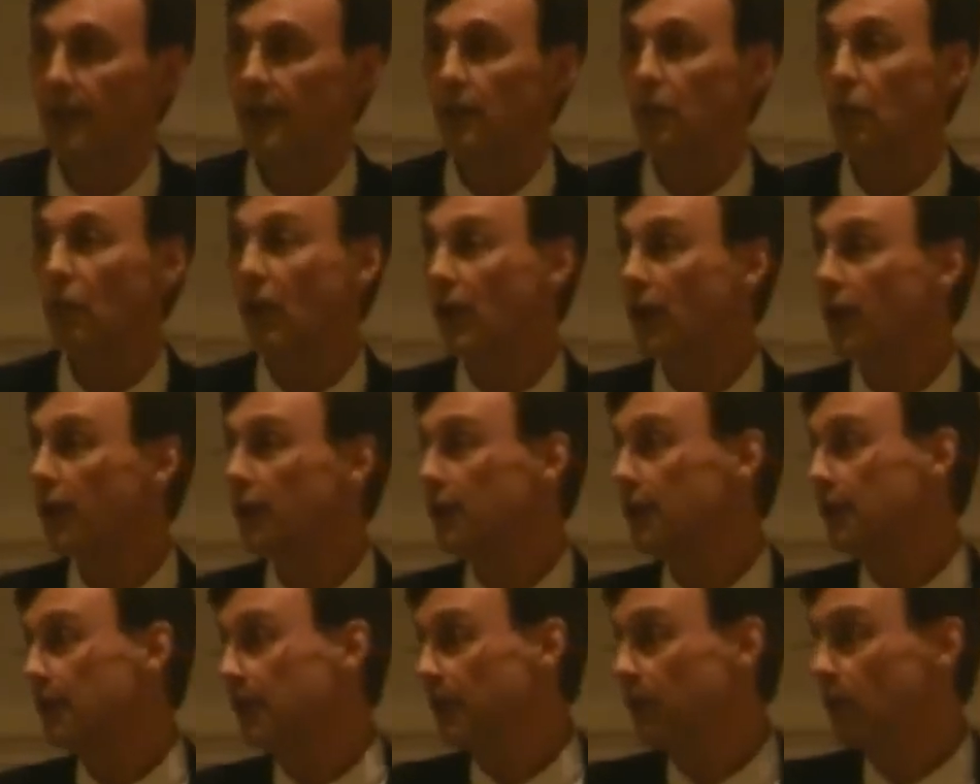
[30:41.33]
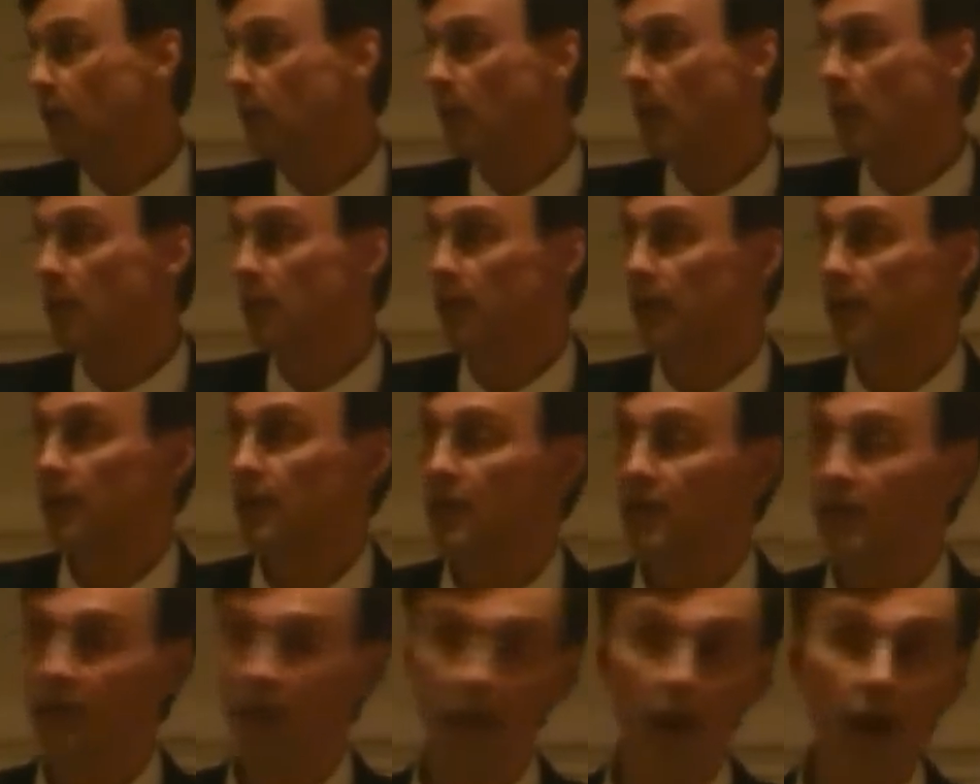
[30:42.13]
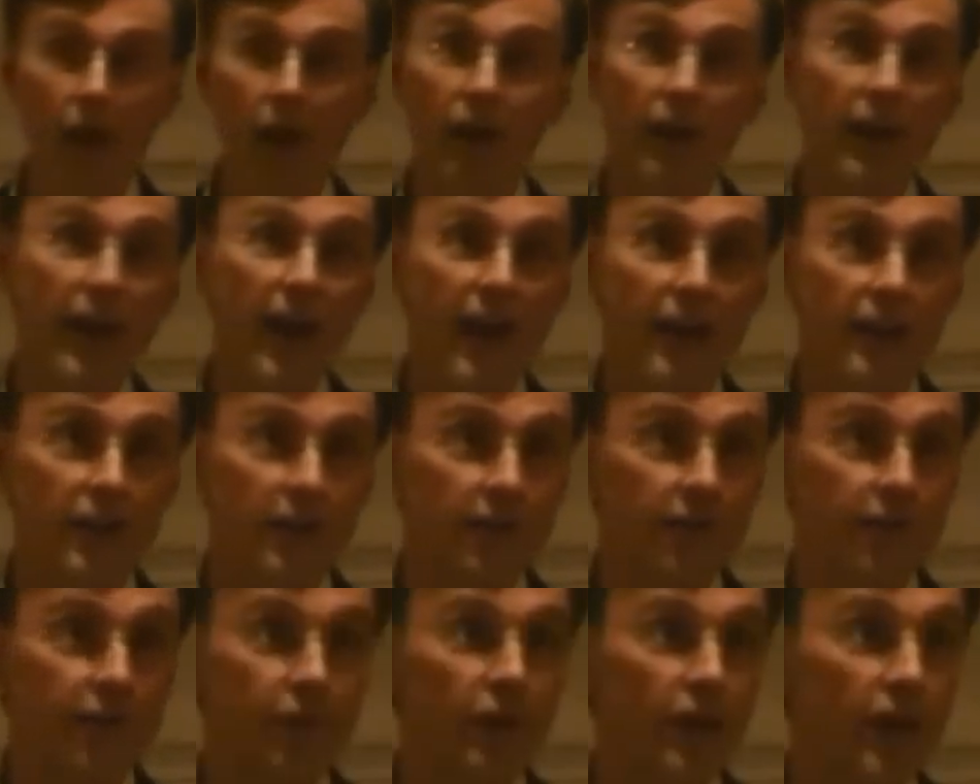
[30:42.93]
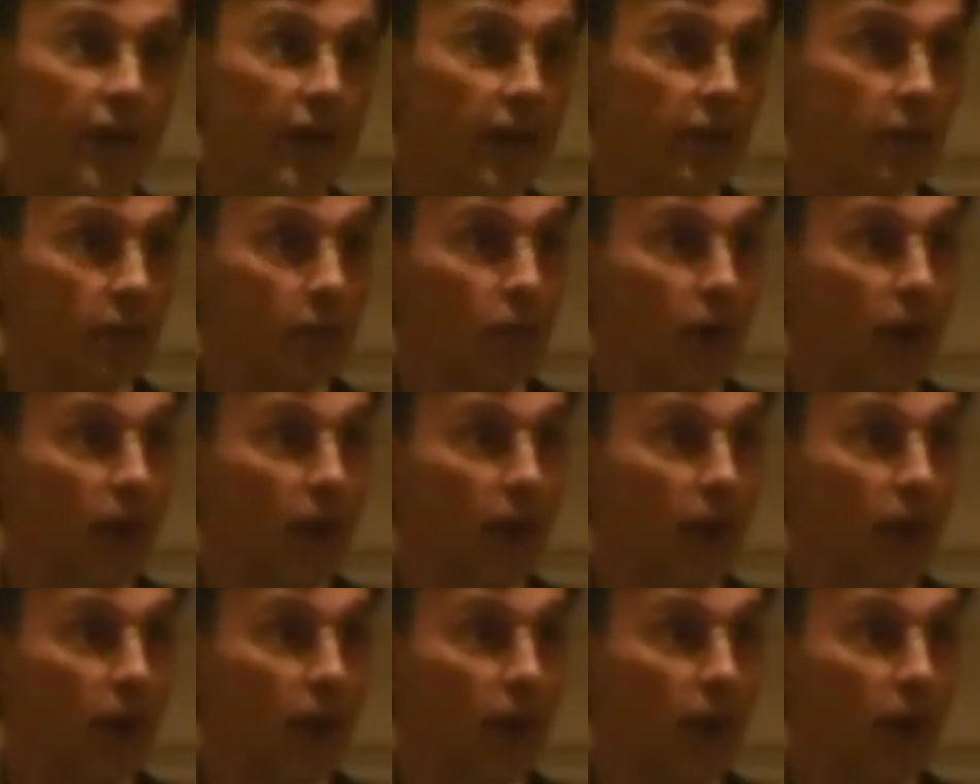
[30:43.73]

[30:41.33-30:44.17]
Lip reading: One other thing, Republicans say, oh yeah, you're free to have a